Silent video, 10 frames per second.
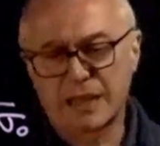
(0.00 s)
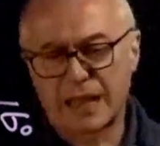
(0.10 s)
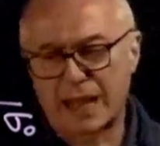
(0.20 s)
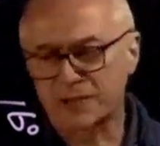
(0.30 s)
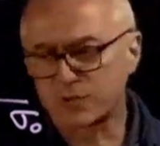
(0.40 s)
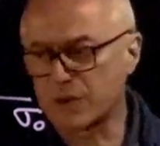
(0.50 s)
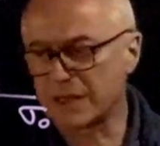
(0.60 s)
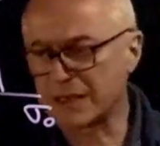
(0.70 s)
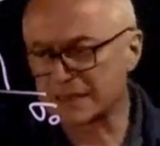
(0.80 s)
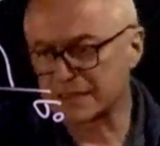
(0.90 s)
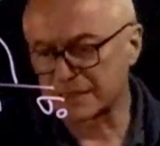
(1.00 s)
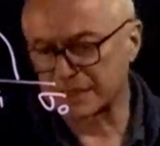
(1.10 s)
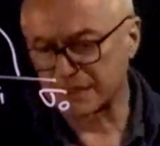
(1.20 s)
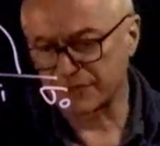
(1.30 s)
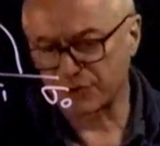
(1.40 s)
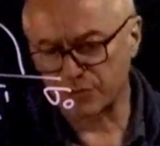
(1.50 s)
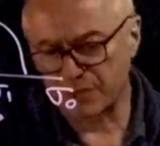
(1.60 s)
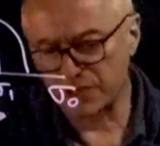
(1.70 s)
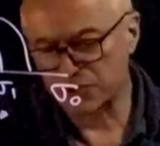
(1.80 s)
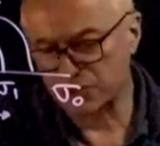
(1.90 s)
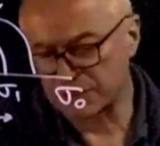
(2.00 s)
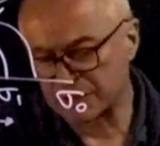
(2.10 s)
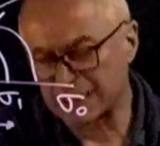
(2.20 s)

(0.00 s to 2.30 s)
as well as in the deformation